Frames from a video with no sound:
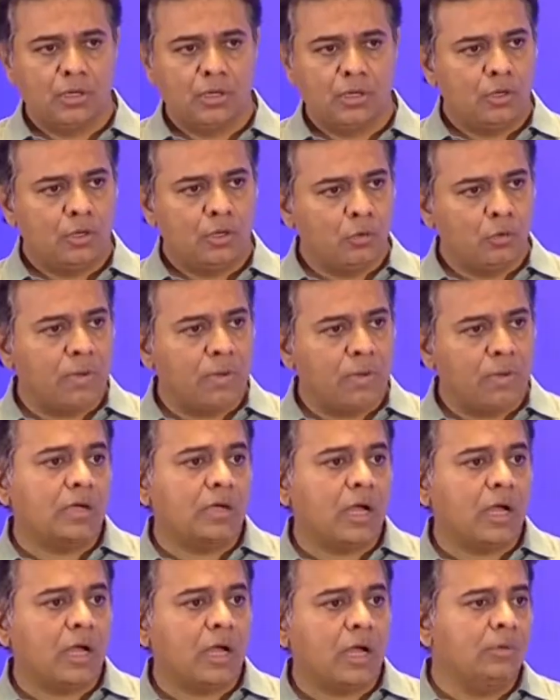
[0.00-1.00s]
No matter
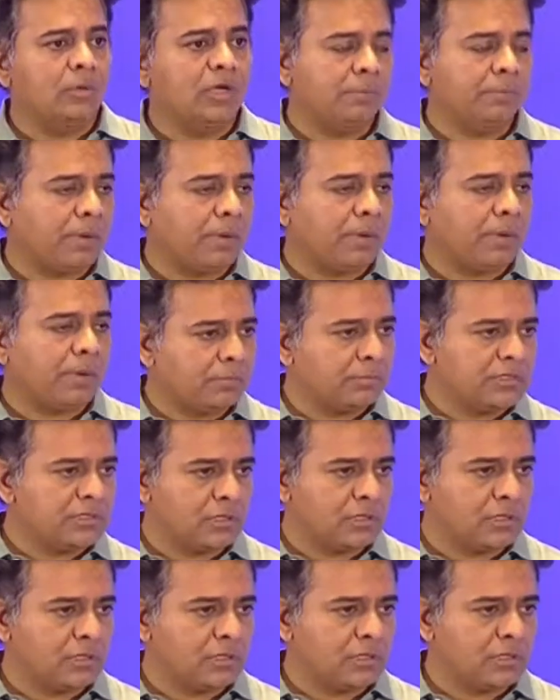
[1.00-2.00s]
how many departments are
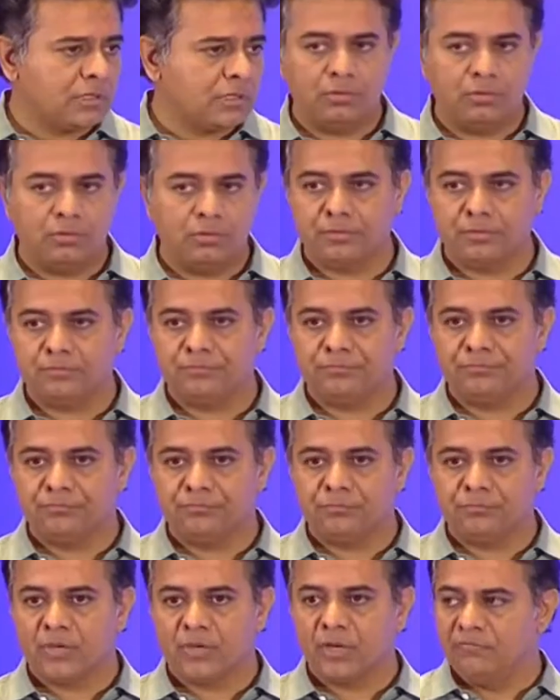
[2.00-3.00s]
involved,
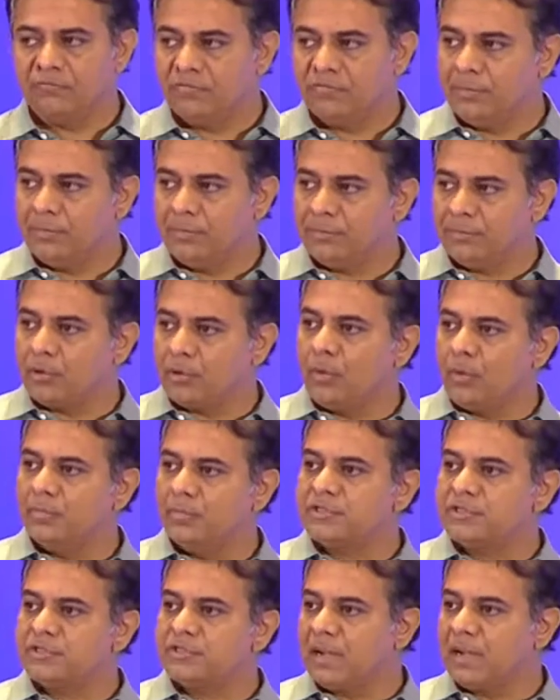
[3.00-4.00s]
we promise
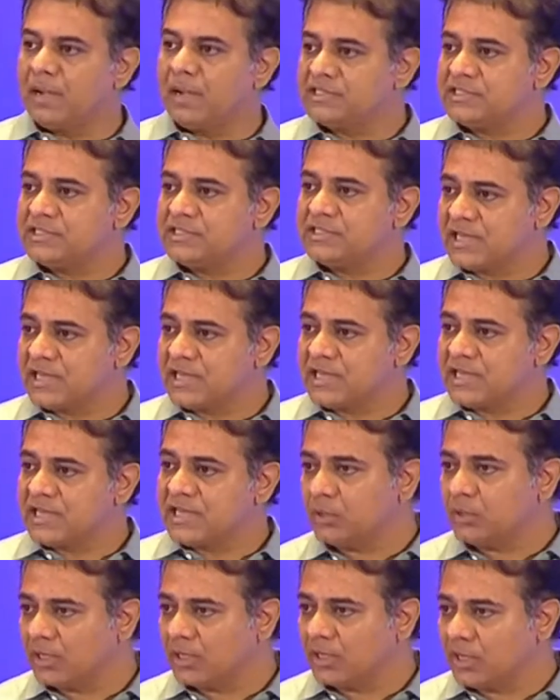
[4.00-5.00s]
by statute
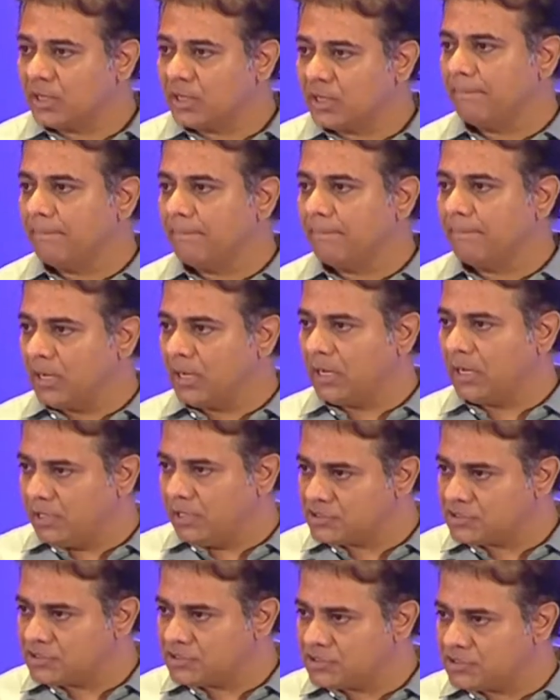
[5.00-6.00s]
again, by
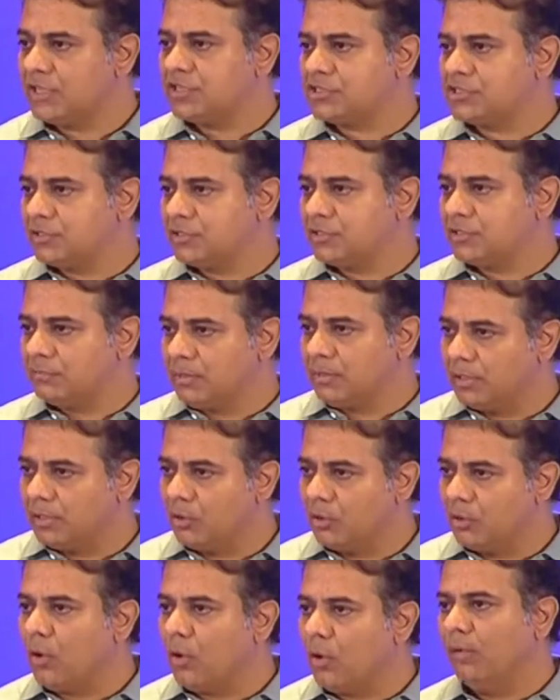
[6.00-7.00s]
legislation, by
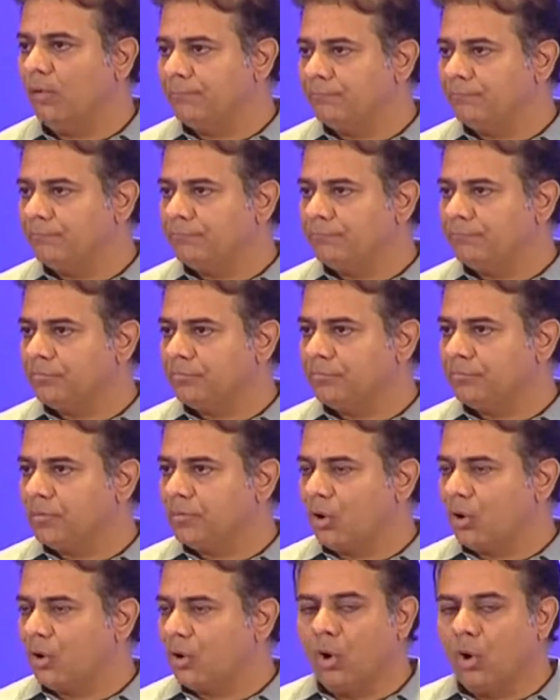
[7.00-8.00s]
law,
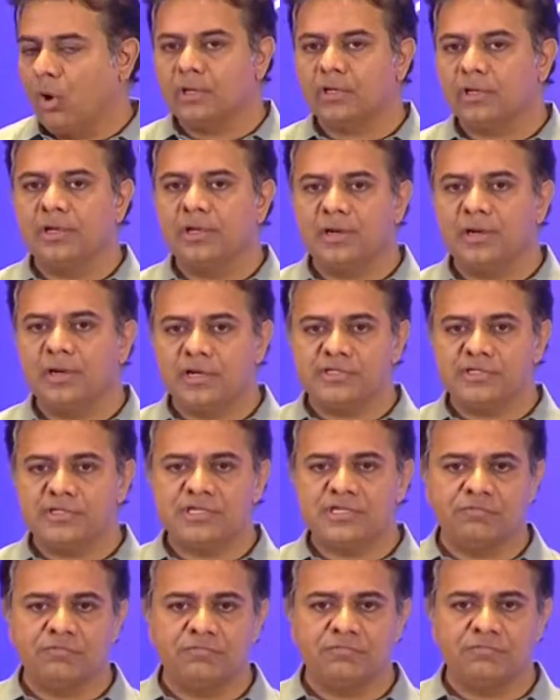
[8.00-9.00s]
all clearances in
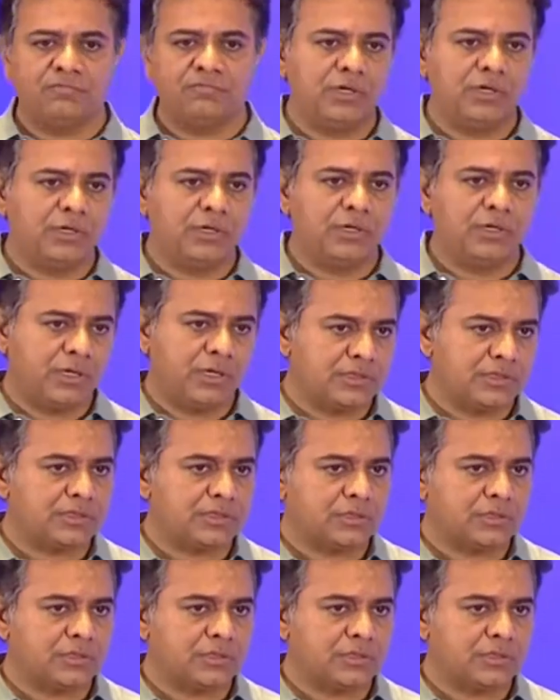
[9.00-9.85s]
15 days.